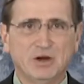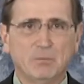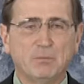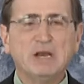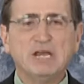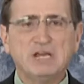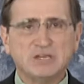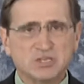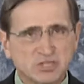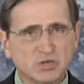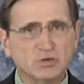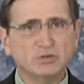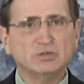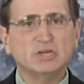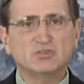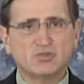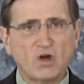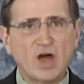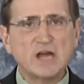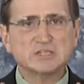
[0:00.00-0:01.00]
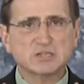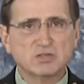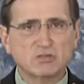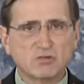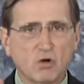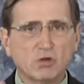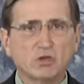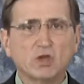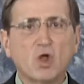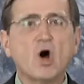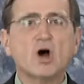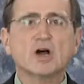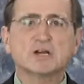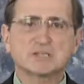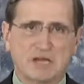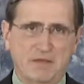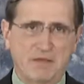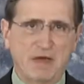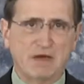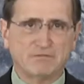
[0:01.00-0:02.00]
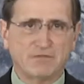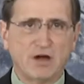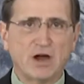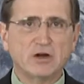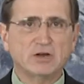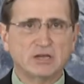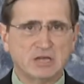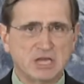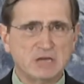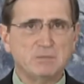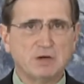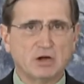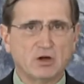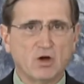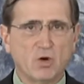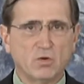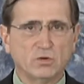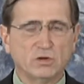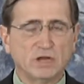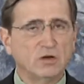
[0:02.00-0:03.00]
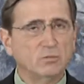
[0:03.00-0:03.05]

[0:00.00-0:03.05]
but he certainly tries to throw logs on that fire to keep it going.